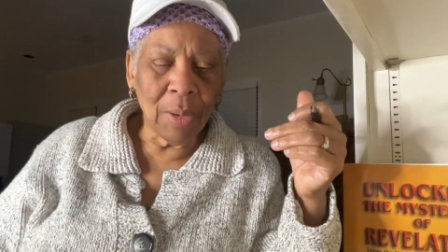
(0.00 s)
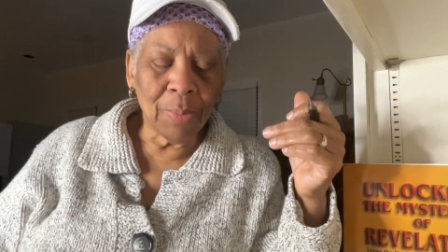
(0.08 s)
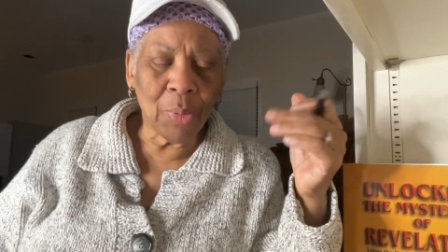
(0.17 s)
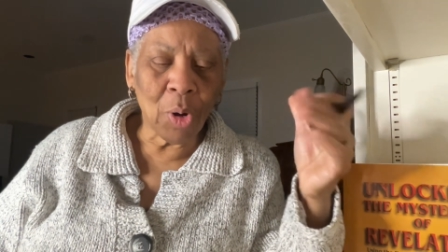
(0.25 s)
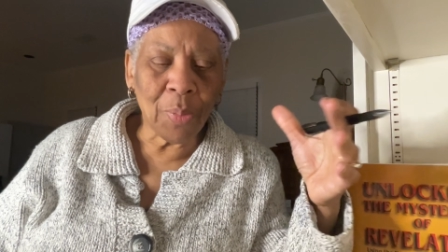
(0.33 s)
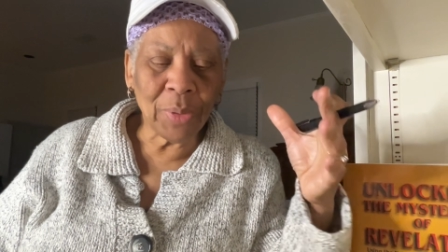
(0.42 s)

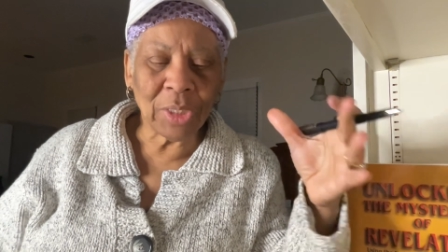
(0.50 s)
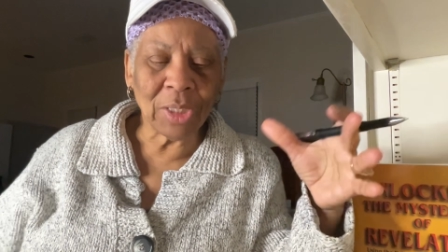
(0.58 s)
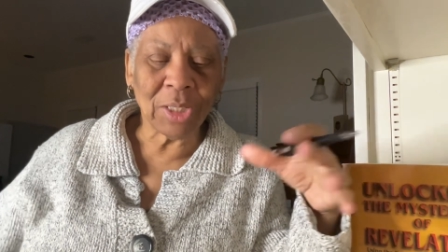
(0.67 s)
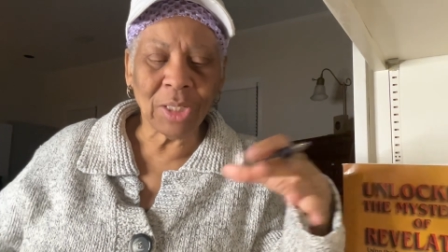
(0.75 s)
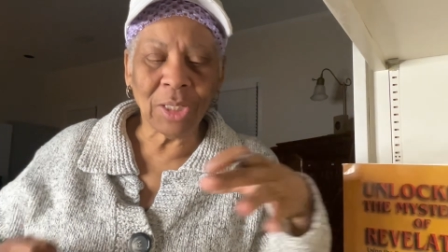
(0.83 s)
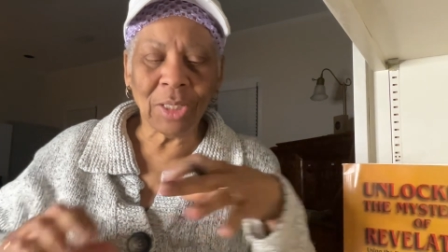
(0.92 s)

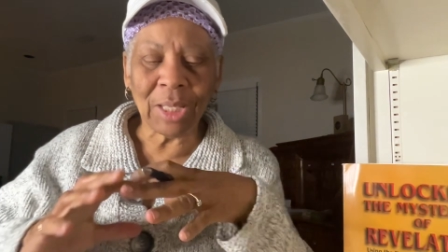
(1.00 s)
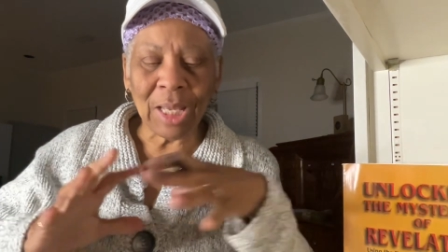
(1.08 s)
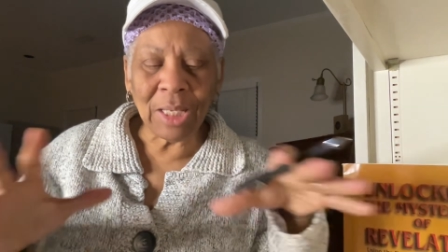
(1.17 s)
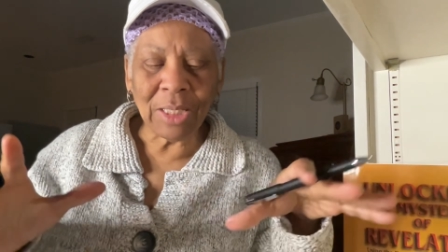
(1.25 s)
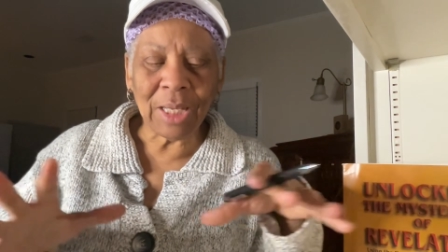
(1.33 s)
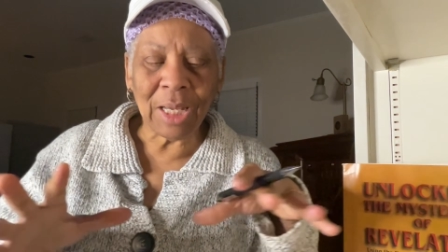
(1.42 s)
purposes, is
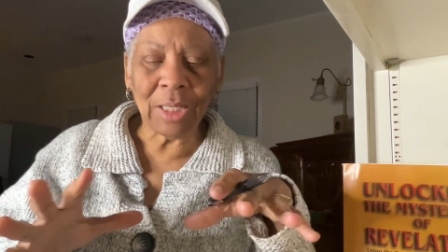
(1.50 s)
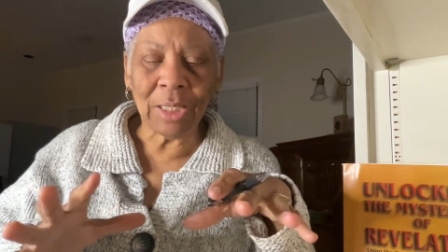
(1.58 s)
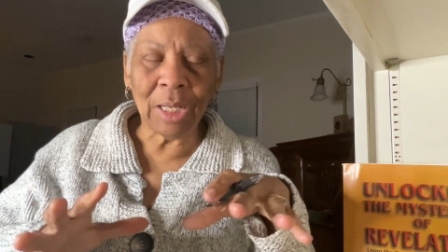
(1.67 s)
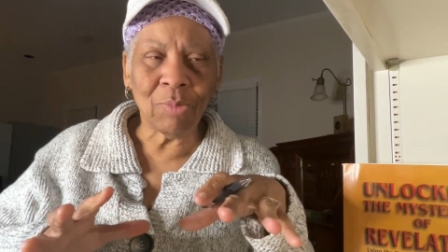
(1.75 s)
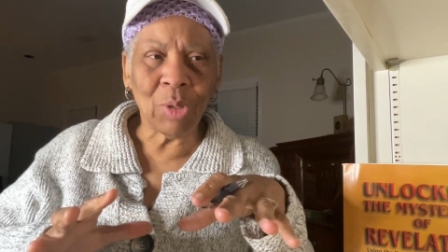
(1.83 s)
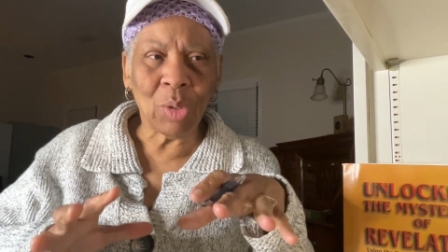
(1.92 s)
things that,
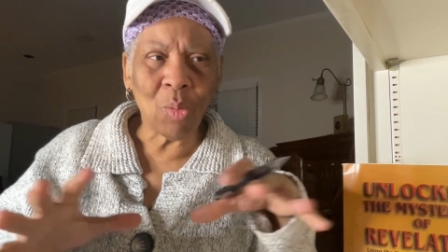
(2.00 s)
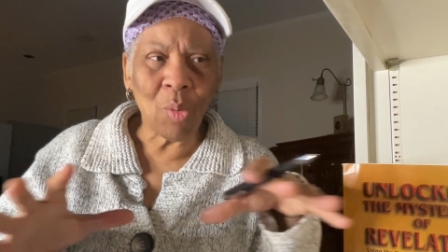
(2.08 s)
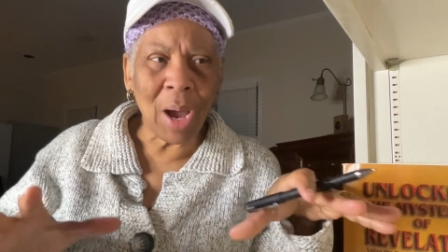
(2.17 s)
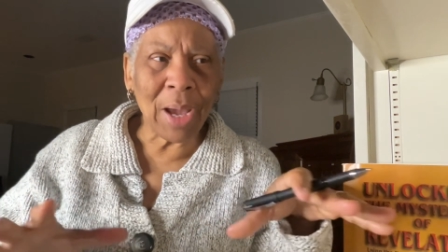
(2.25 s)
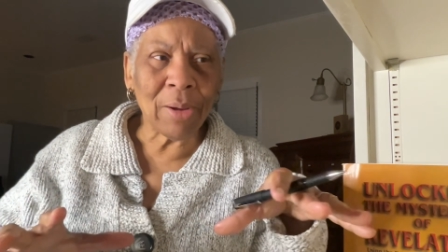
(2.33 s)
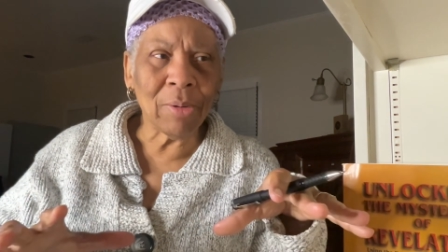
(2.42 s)
that
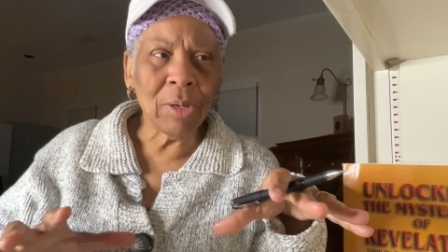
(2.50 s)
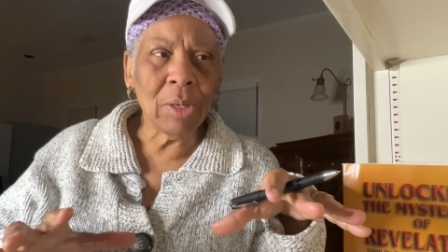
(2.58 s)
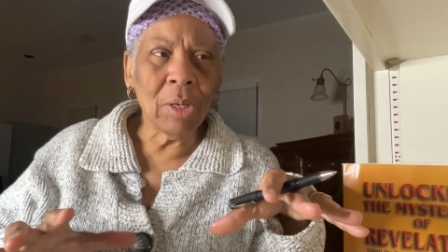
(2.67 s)
require